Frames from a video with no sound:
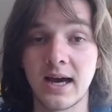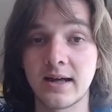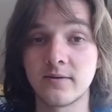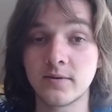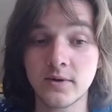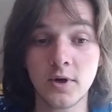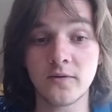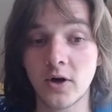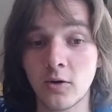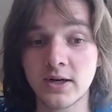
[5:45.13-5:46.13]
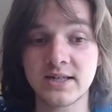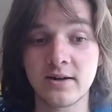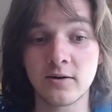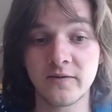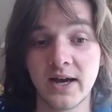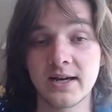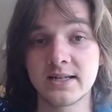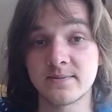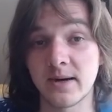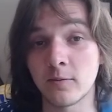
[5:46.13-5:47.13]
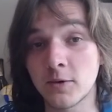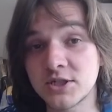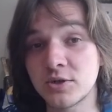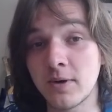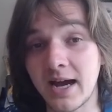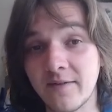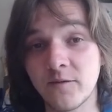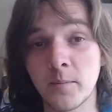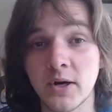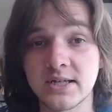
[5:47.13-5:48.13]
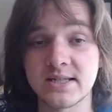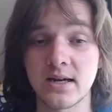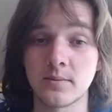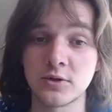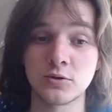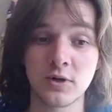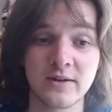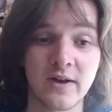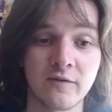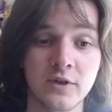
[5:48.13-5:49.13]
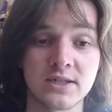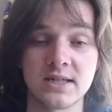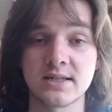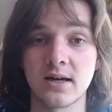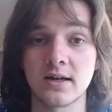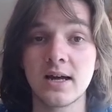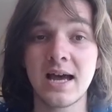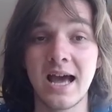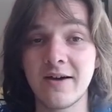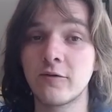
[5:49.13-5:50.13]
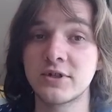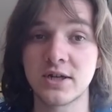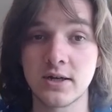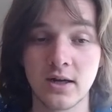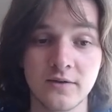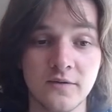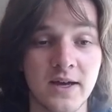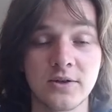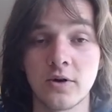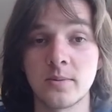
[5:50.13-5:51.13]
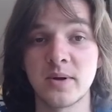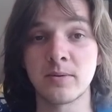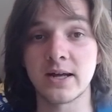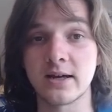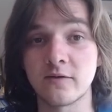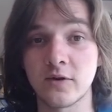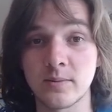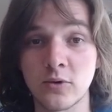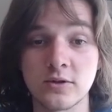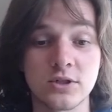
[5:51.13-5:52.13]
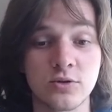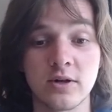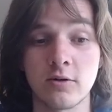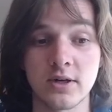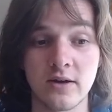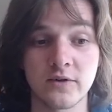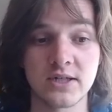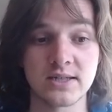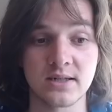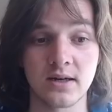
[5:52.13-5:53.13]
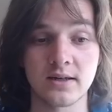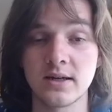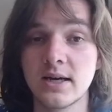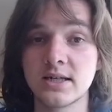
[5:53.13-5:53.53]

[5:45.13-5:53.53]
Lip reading: And, you know, the whole idea of that is that once you have the Bucky set up, you trigger that first discard. Every turn after that, you're going to be playing a Floodborn to trigger another discard.